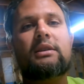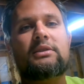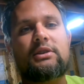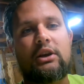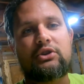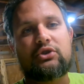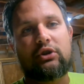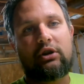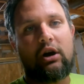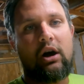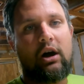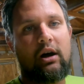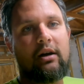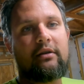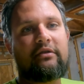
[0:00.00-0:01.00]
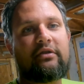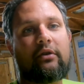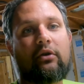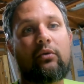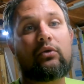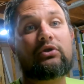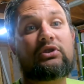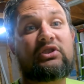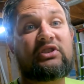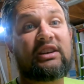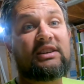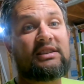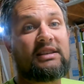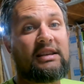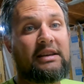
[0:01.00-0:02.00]
section of
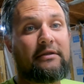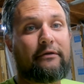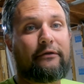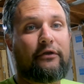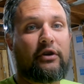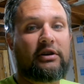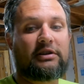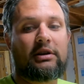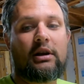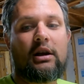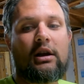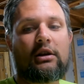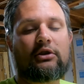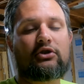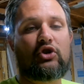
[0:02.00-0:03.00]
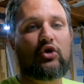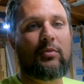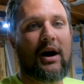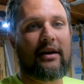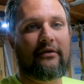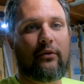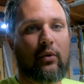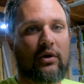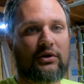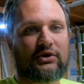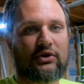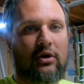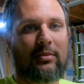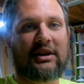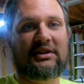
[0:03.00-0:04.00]
16-foot 2x4s.
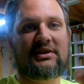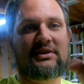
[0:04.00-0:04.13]
So I'm going to